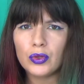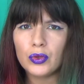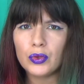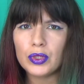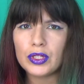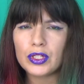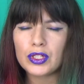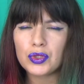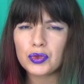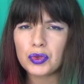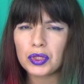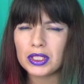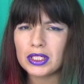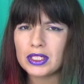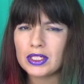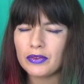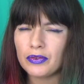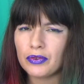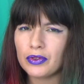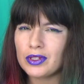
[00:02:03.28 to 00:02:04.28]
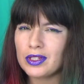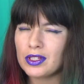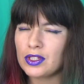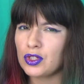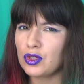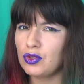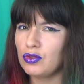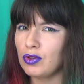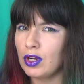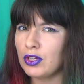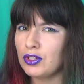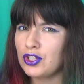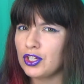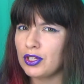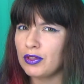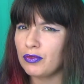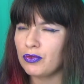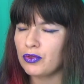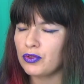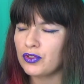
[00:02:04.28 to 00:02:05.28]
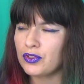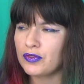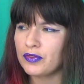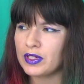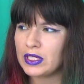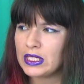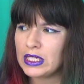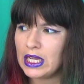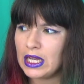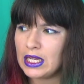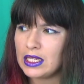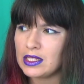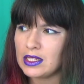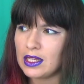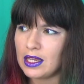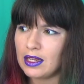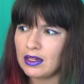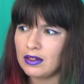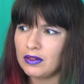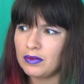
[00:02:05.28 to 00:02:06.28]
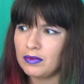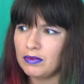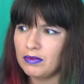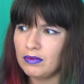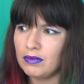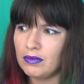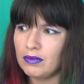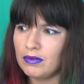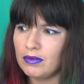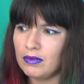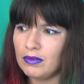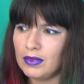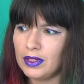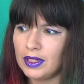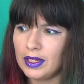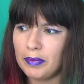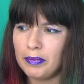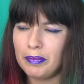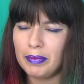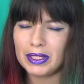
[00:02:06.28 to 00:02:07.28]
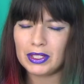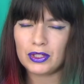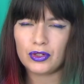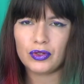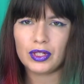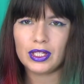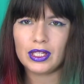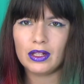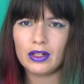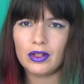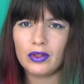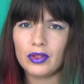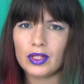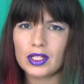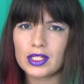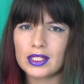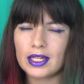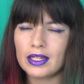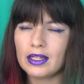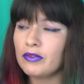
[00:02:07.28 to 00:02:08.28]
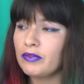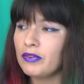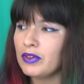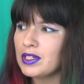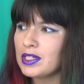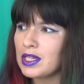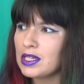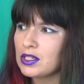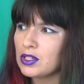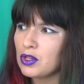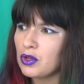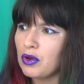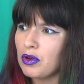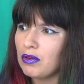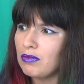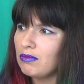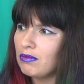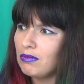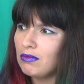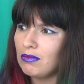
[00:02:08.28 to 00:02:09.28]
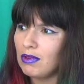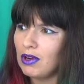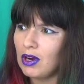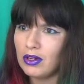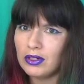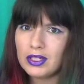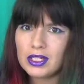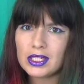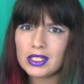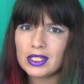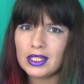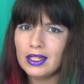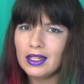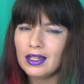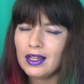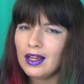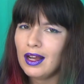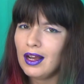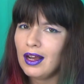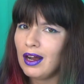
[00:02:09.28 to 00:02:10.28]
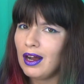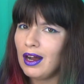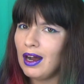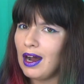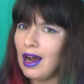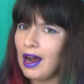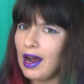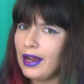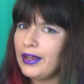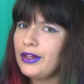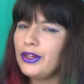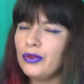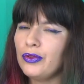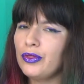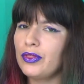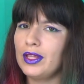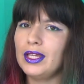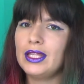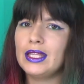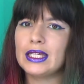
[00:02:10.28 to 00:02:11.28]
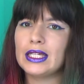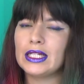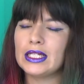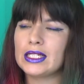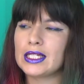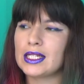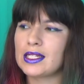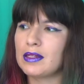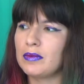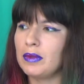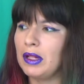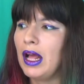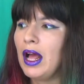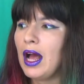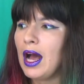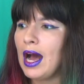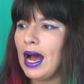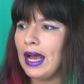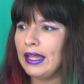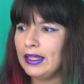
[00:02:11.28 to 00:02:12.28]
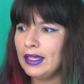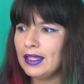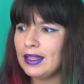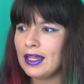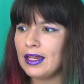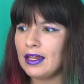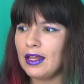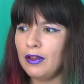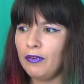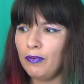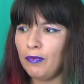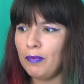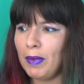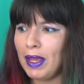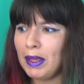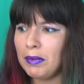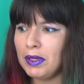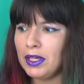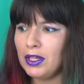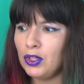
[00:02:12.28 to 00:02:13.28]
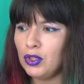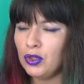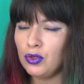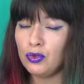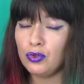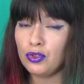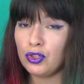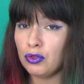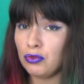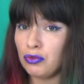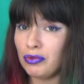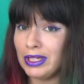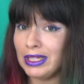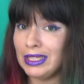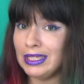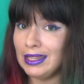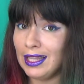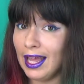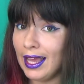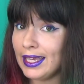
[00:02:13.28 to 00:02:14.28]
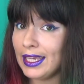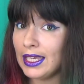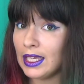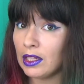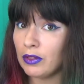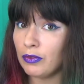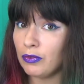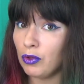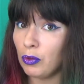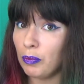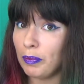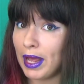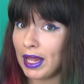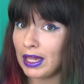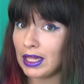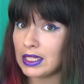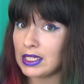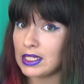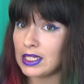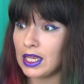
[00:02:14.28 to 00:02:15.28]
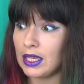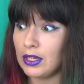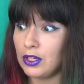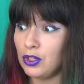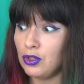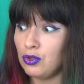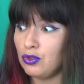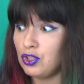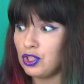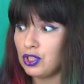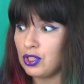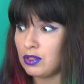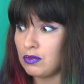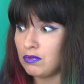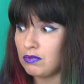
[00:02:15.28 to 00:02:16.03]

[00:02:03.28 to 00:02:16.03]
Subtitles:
is really different, it's grungy in the first Fun Size and like a buttery yellow in the second Fun Size. So honestly, I don't think the colors are similar. I think that if maybe you don't really like colorful palettes and you just